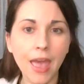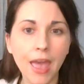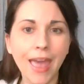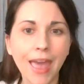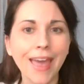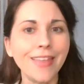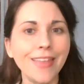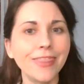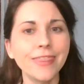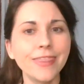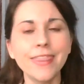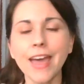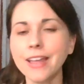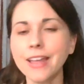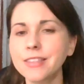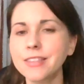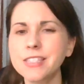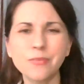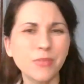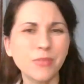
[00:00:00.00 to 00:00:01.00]
And
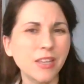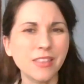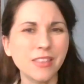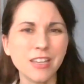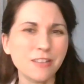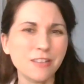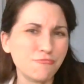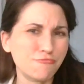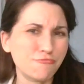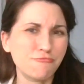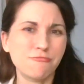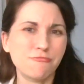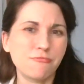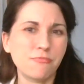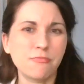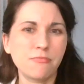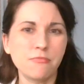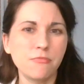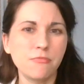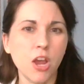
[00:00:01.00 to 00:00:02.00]
that's something that
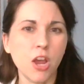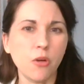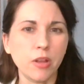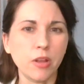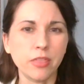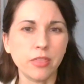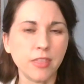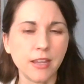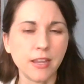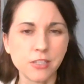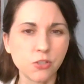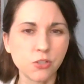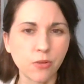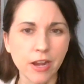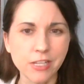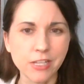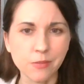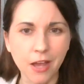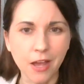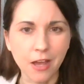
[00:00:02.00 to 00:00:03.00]
no one thinks
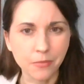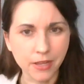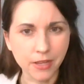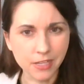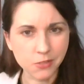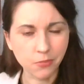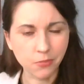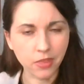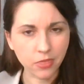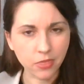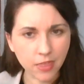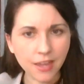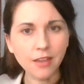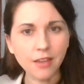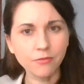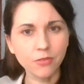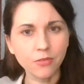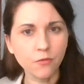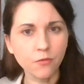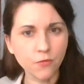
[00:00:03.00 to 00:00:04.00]
twice about because we think
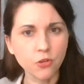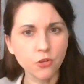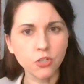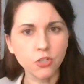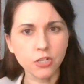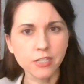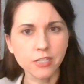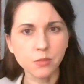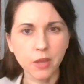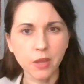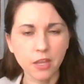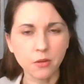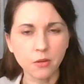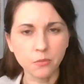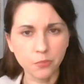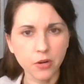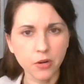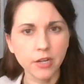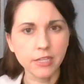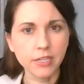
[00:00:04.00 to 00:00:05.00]
of the future as being
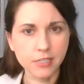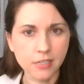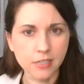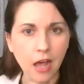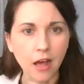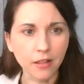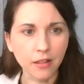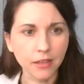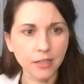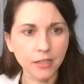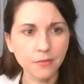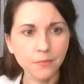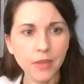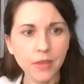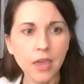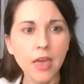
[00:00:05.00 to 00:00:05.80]
pretty solid.